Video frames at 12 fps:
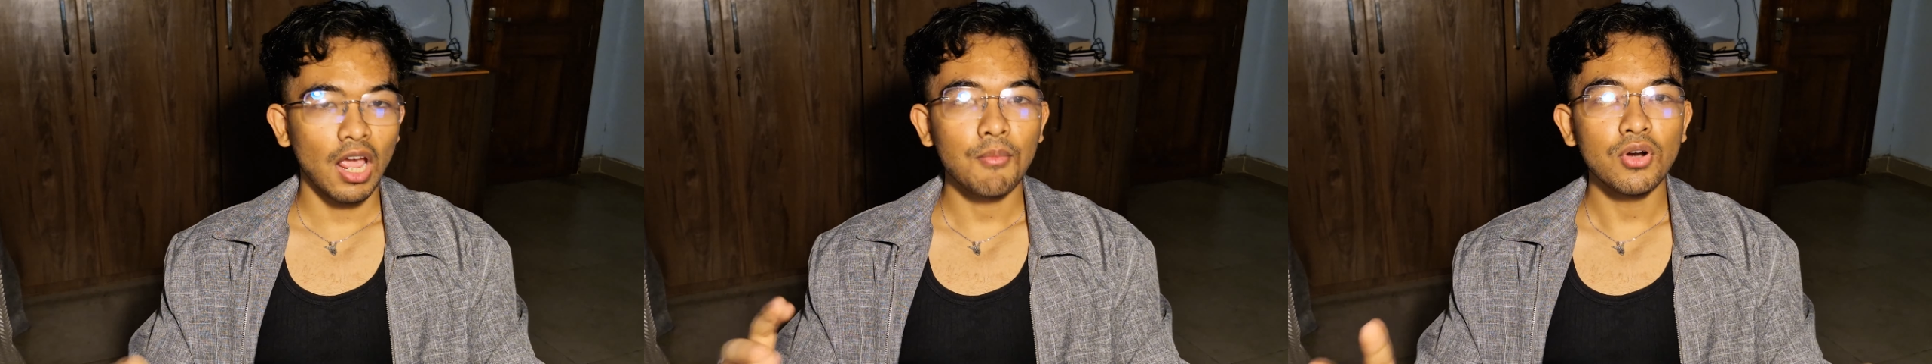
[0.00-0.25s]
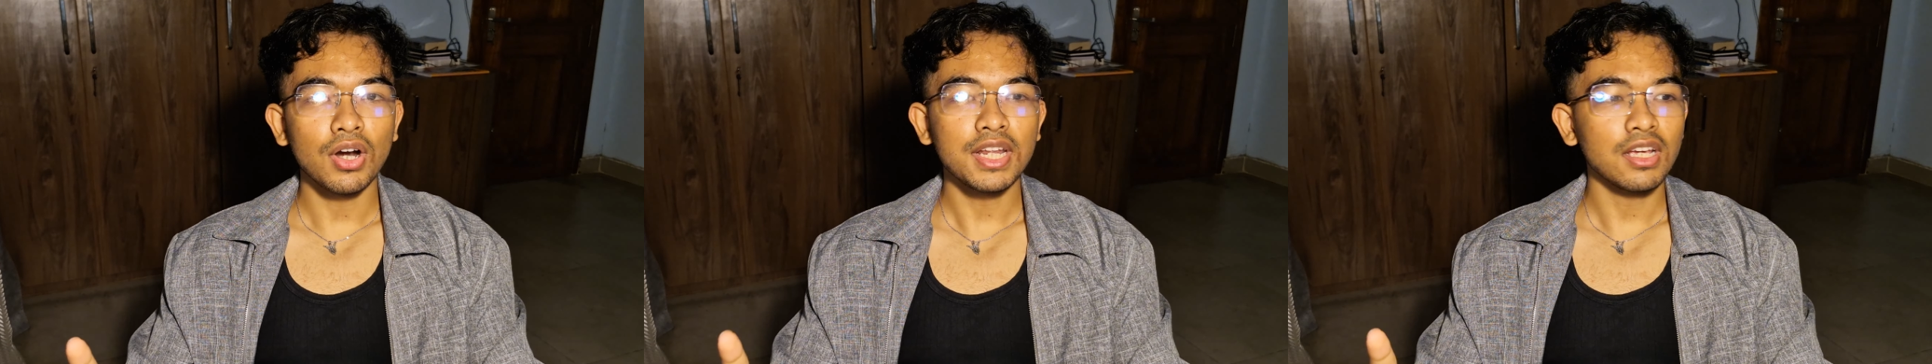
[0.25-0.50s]
I'm
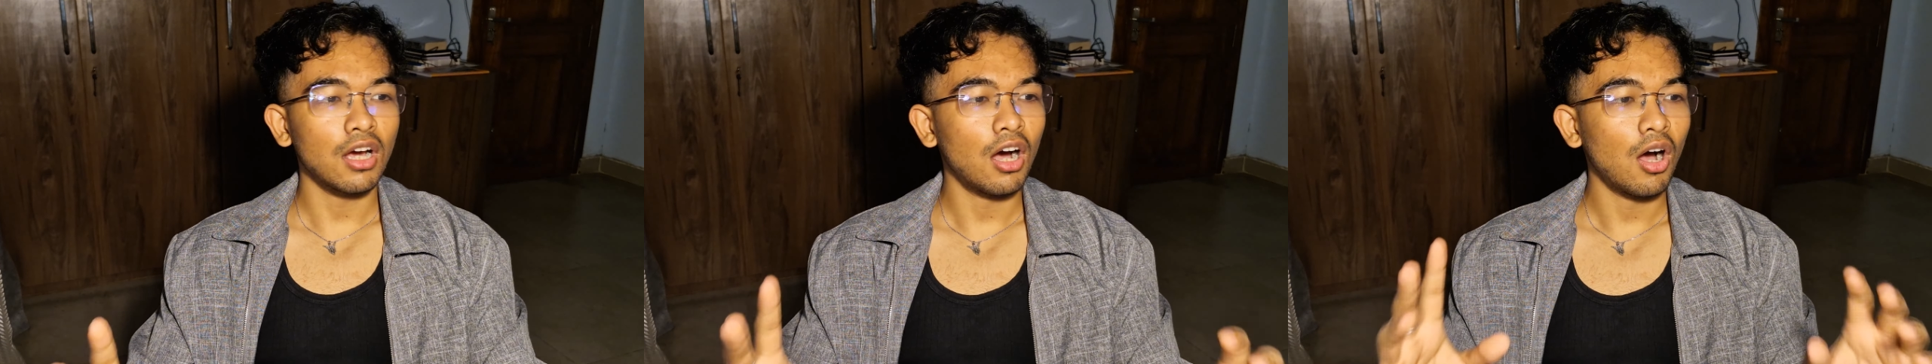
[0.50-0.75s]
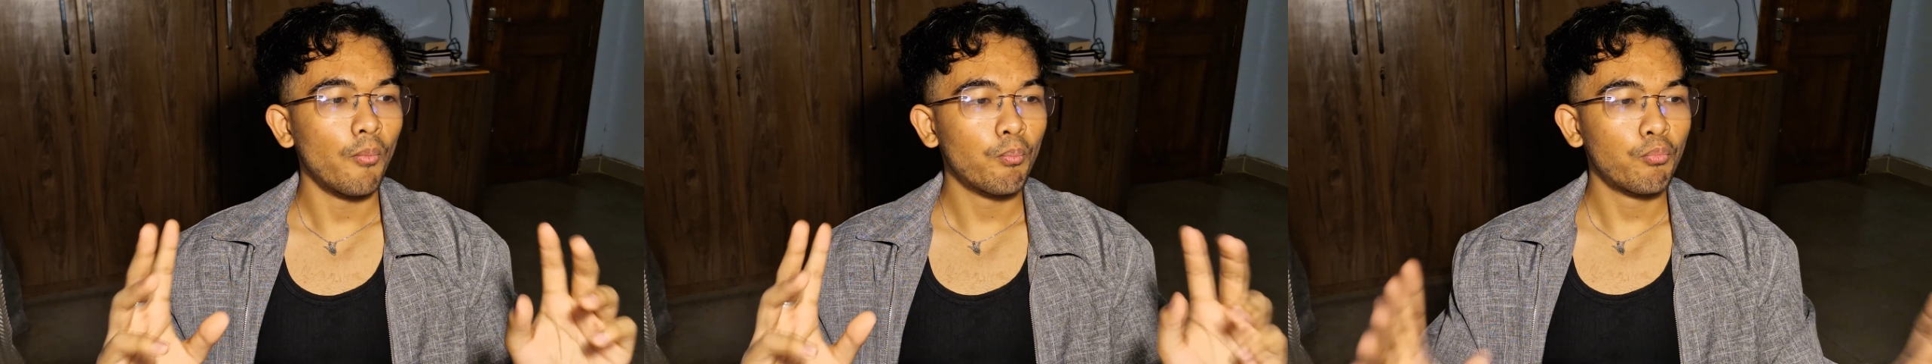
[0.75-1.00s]
running
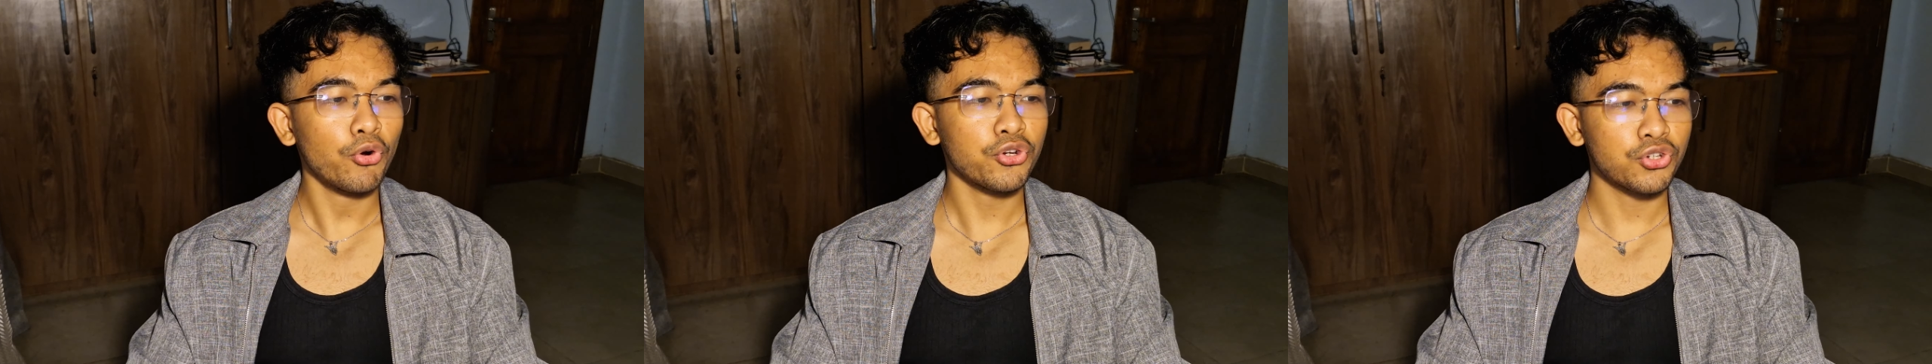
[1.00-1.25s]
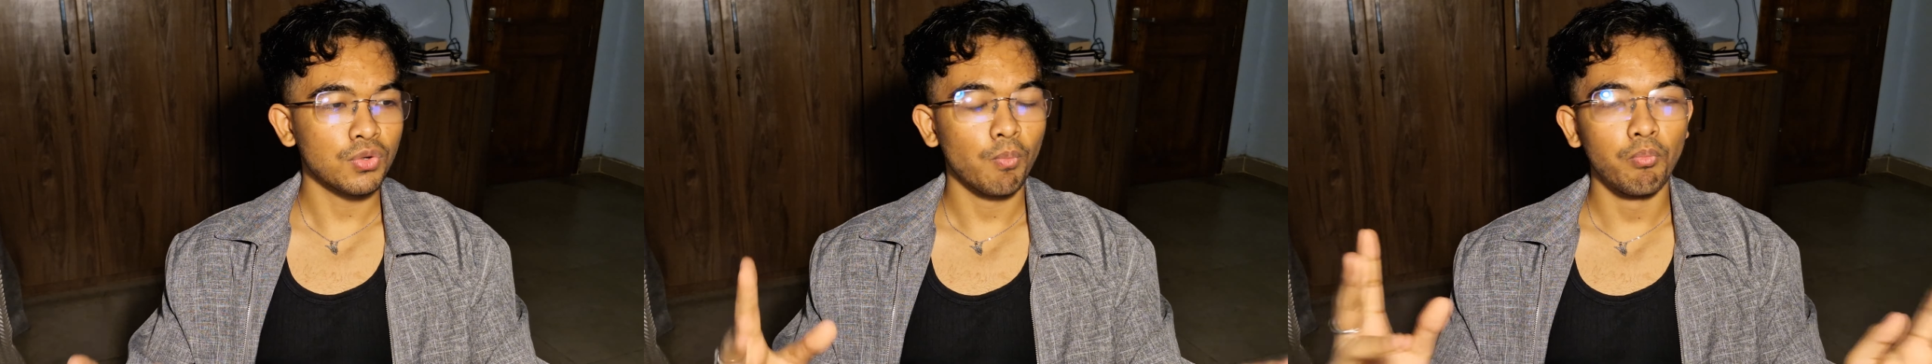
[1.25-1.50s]
a
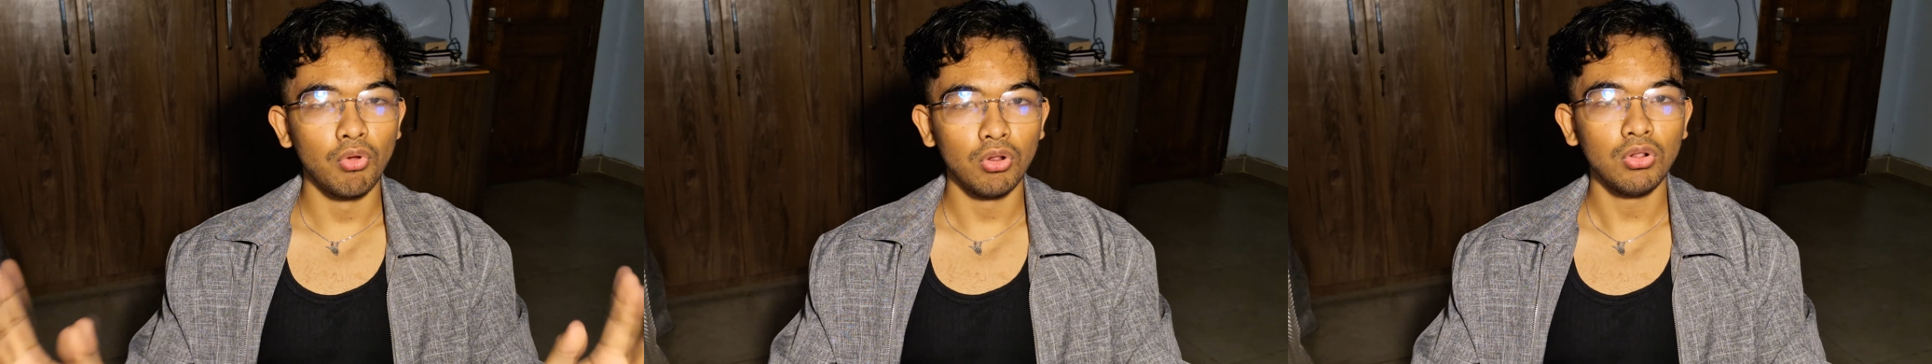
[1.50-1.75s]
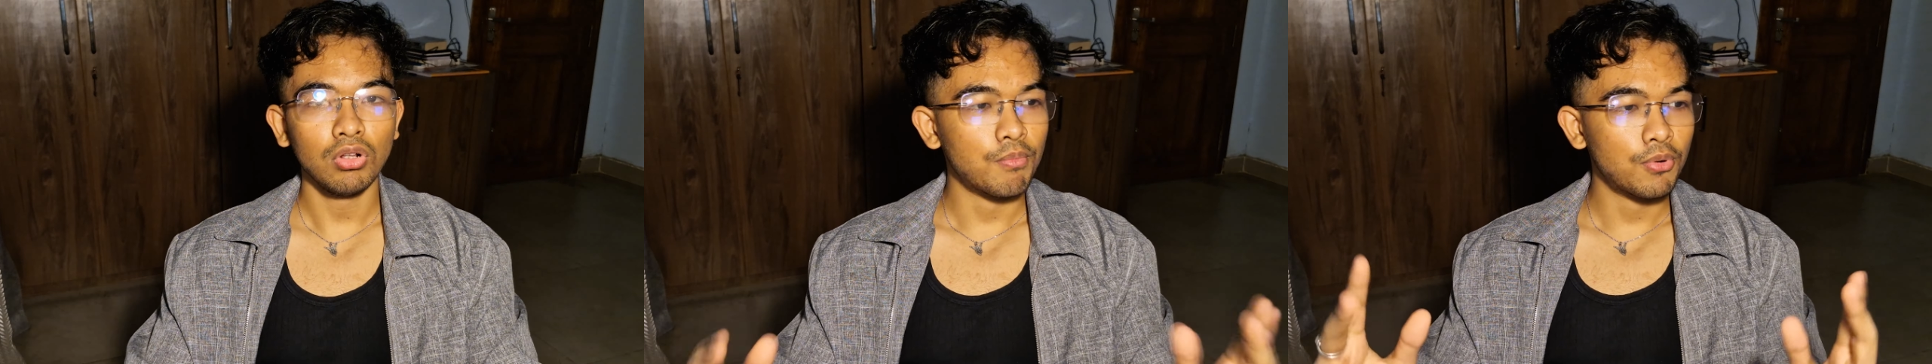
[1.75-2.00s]

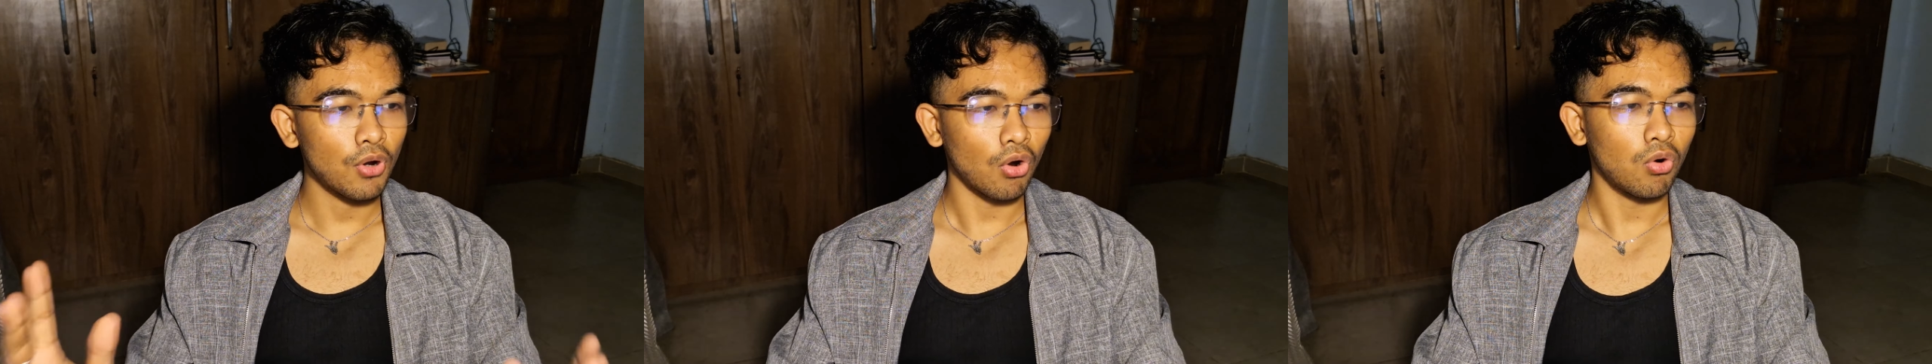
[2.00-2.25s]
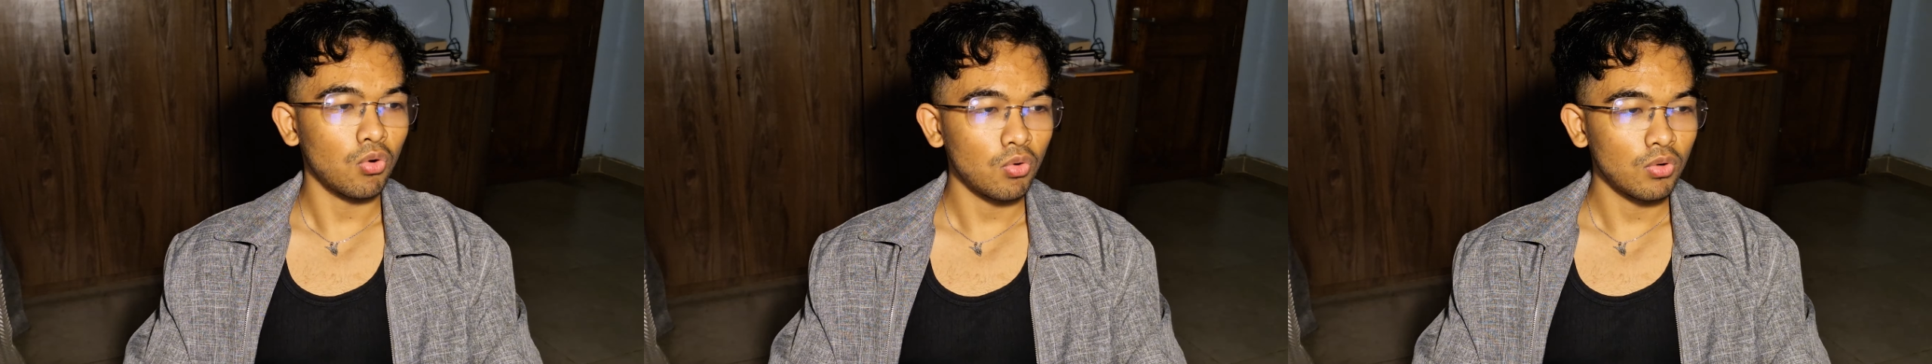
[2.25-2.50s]
push-pull
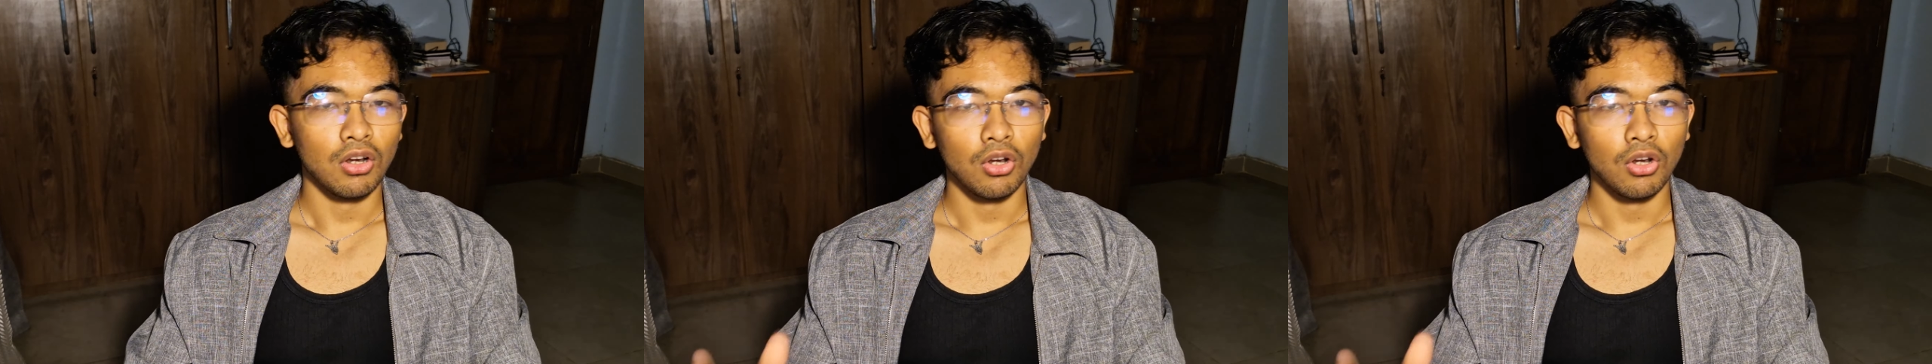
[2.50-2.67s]
bro,